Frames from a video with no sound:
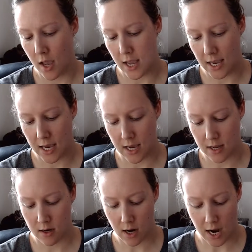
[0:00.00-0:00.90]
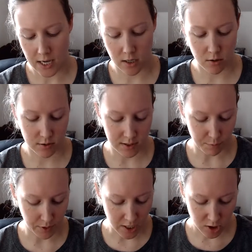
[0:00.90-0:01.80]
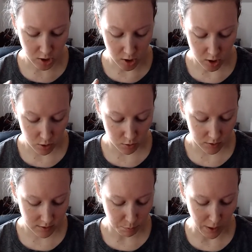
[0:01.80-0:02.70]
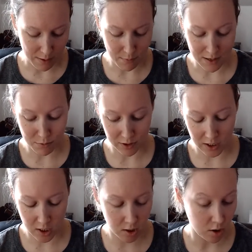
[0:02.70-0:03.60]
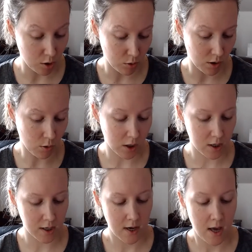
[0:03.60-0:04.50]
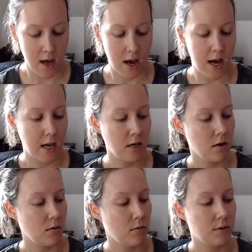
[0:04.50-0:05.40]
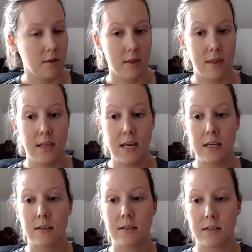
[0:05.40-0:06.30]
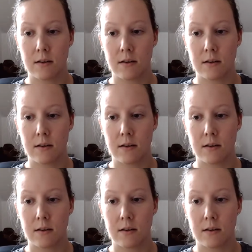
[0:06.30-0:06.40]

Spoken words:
And I use the Blush Nudes by Maybelline New York. I use these